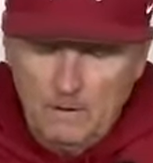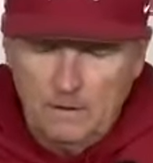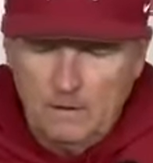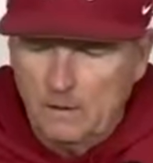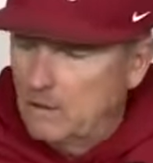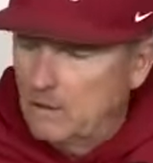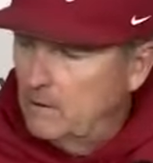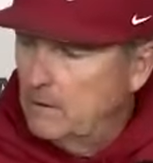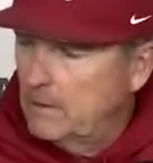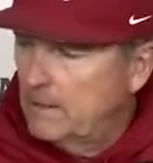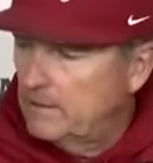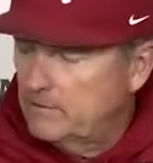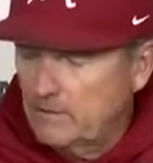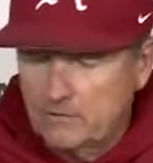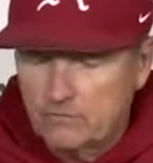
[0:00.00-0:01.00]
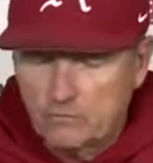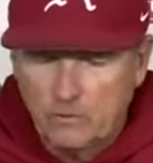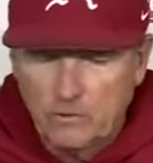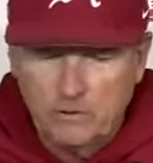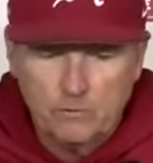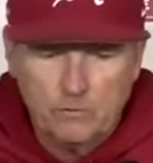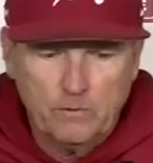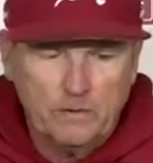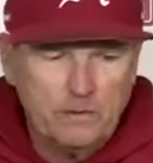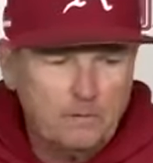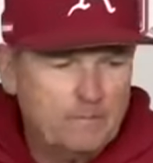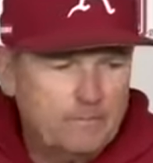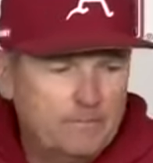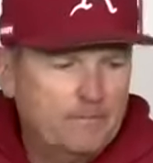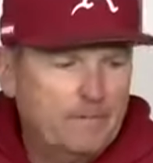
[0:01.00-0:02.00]
you know, hindsight's
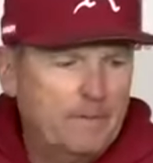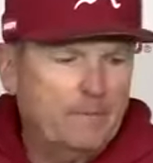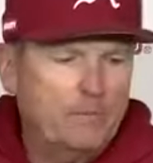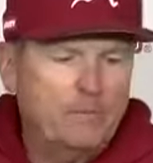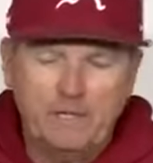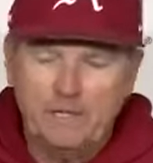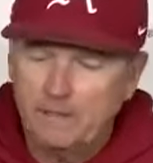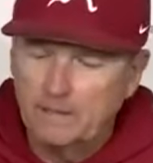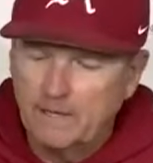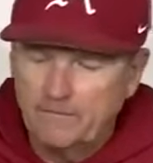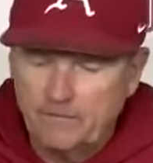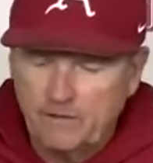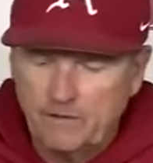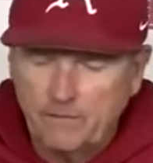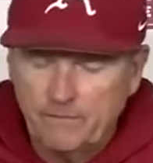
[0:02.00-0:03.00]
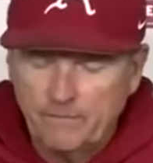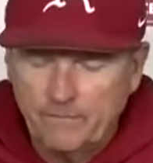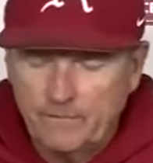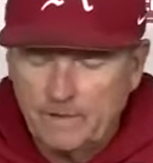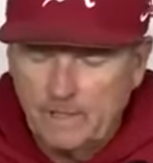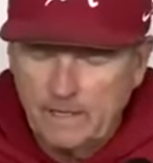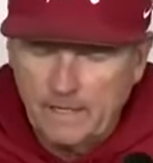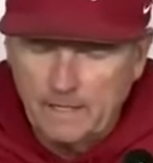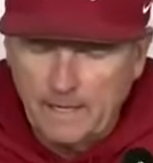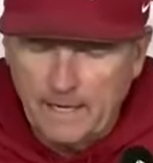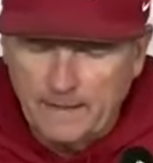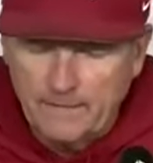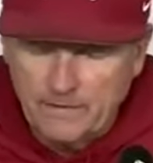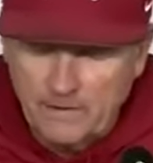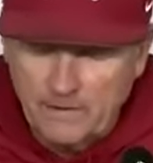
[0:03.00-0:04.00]
2020, maybe we needed lefty uh,
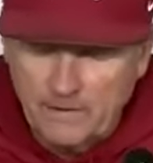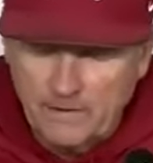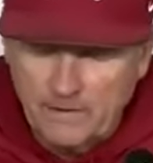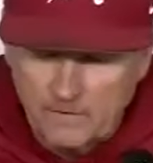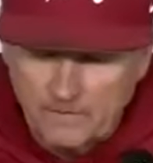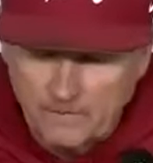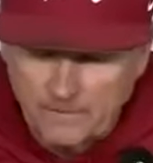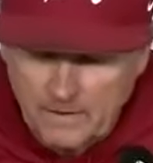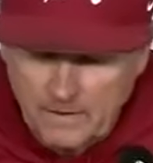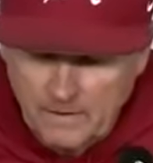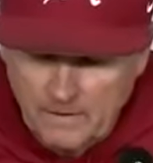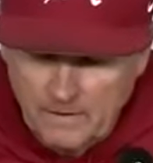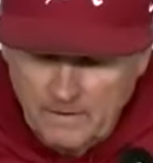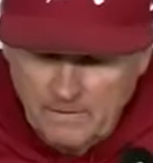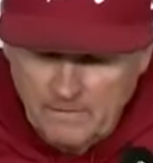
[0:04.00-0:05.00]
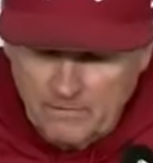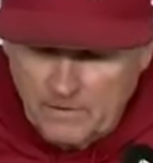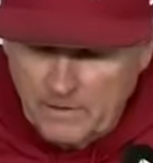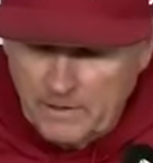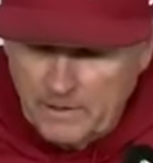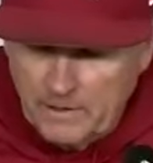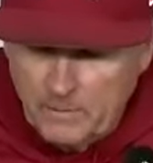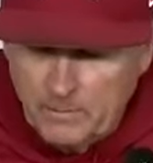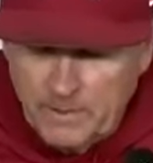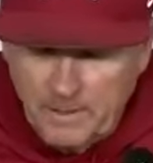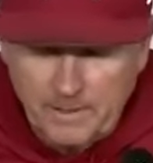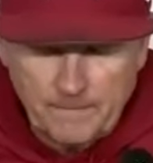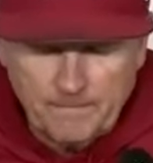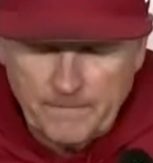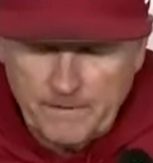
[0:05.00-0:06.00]
hot there for, for a hitter,
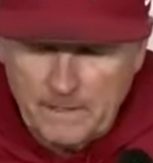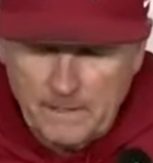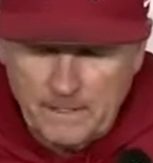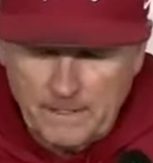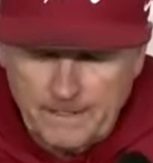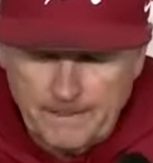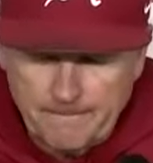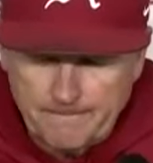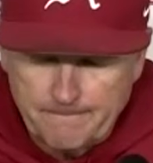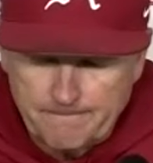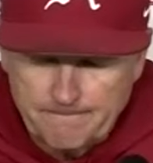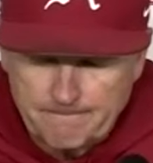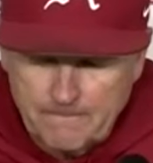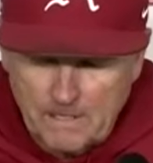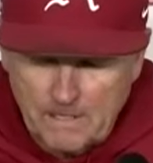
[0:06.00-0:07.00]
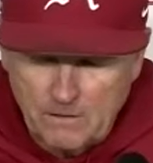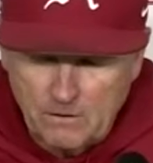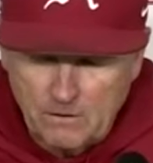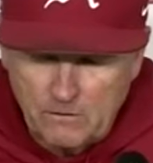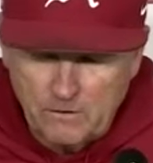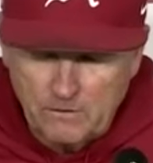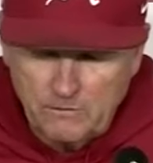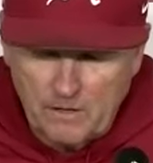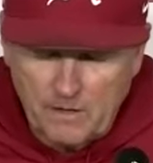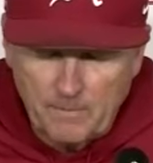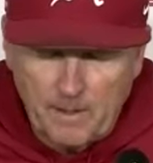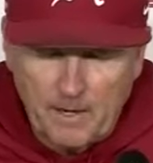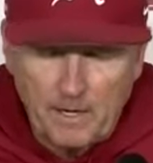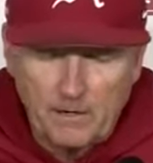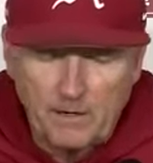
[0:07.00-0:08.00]
but, uh, you know, good job
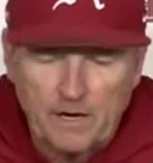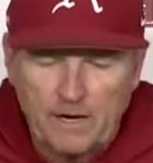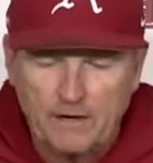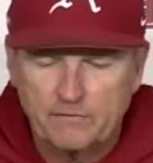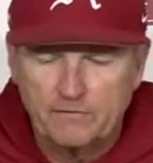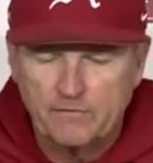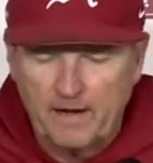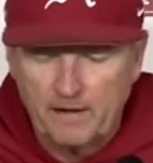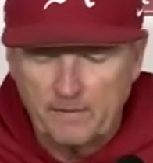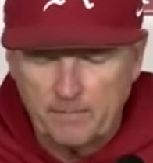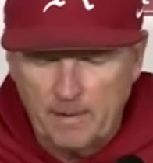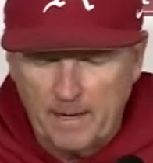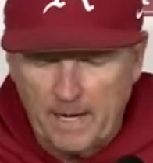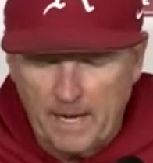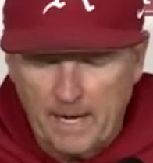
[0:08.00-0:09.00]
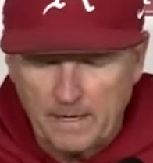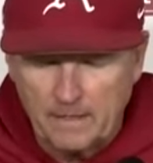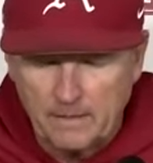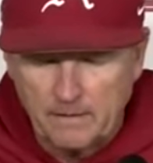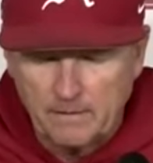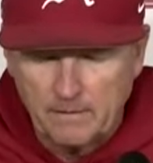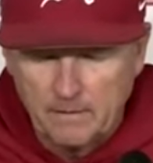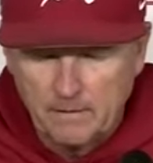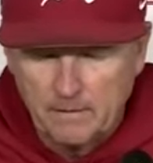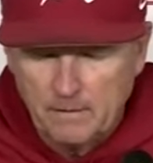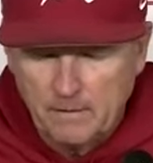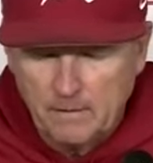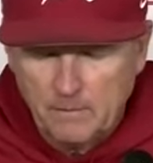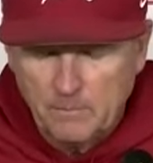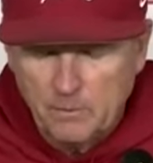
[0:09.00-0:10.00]
by our guys fighting back and
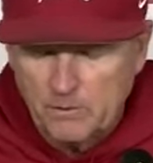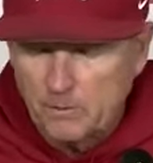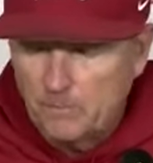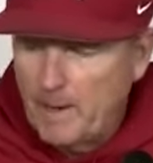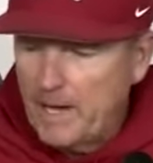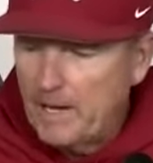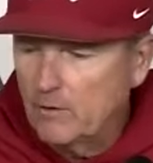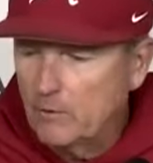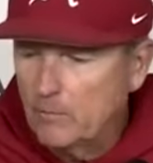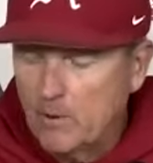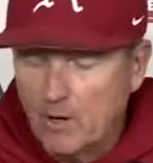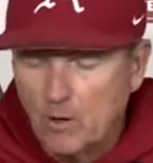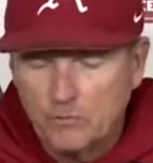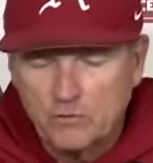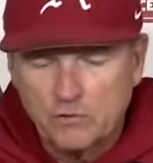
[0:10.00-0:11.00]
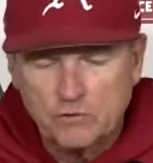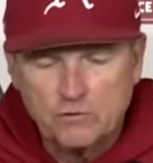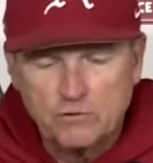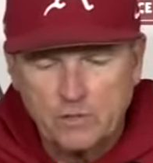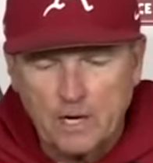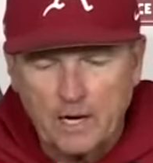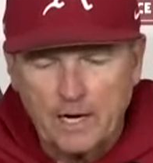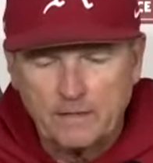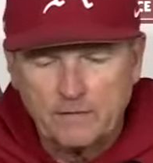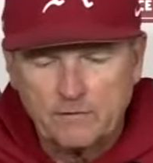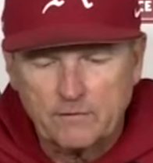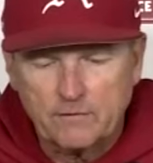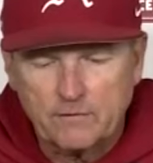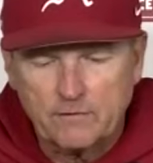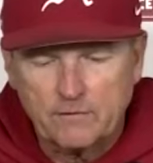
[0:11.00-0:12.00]
putting the bat on the ball with two strikes
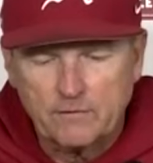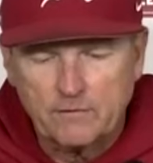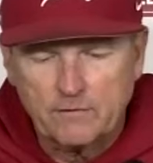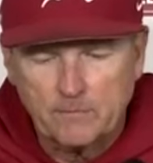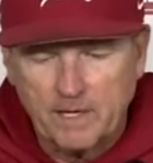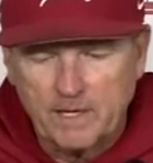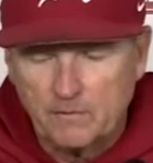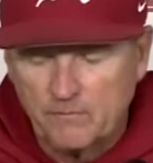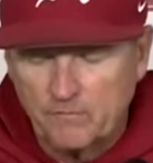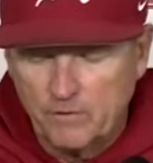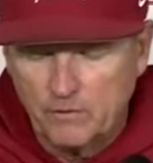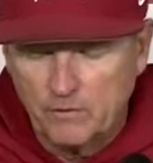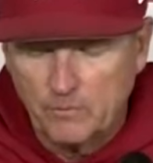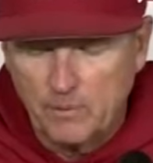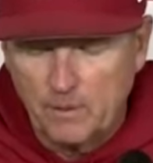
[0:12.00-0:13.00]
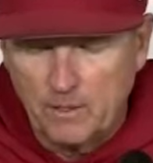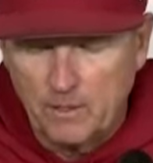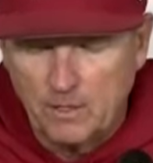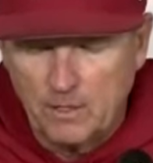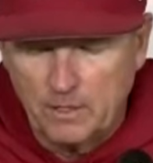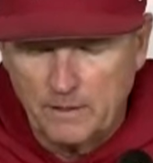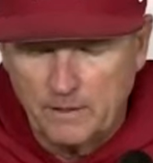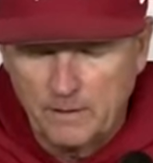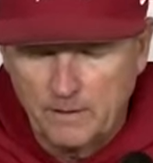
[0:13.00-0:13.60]
and making him feel the ball. And,